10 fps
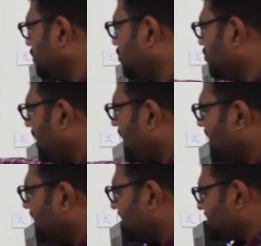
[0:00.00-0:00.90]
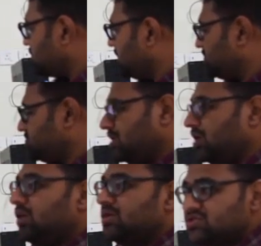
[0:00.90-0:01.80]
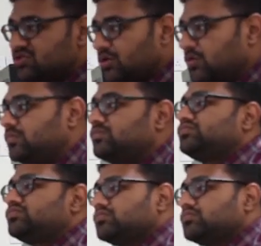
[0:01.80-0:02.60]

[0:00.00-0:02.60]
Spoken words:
Q, R and S waves. So